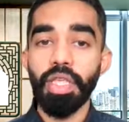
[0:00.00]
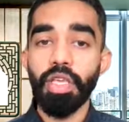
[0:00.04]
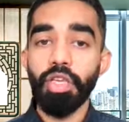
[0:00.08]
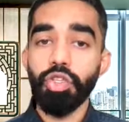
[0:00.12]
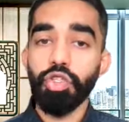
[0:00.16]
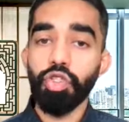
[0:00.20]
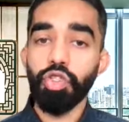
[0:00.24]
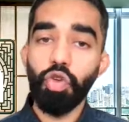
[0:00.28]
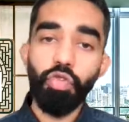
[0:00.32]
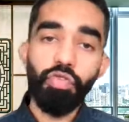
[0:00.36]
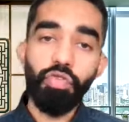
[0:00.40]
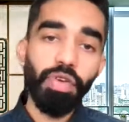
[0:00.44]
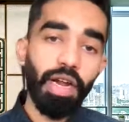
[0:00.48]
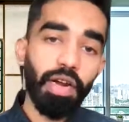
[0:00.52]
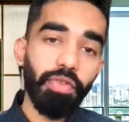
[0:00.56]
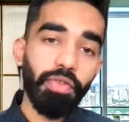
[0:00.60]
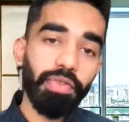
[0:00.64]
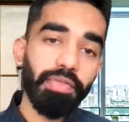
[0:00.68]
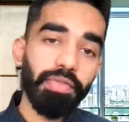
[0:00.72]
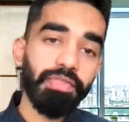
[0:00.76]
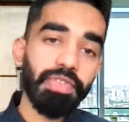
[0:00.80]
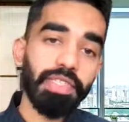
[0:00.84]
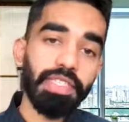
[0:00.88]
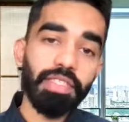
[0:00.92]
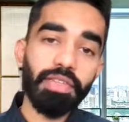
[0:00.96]
So far,
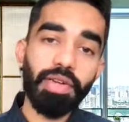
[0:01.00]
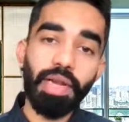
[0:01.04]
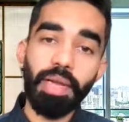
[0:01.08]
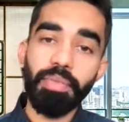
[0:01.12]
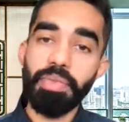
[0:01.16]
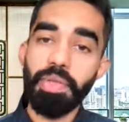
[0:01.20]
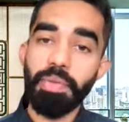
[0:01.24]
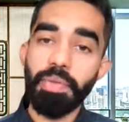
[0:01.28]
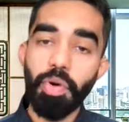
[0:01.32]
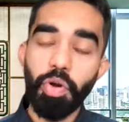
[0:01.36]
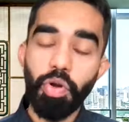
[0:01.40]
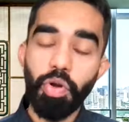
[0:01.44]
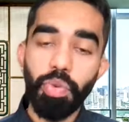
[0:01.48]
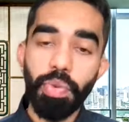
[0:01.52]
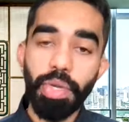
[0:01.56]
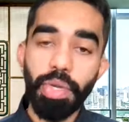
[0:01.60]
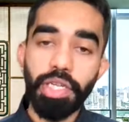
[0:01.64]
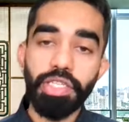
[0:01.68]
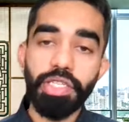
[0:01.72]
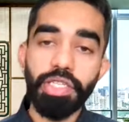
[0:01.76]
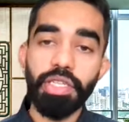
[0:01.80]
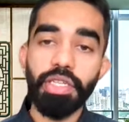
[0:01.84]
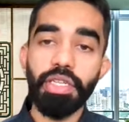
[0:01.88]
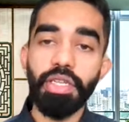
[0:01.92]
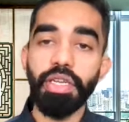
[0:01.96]
we've described the
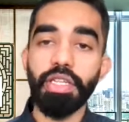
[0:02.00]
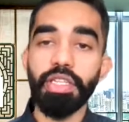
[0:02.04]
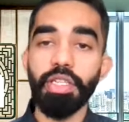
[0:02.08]
motivation,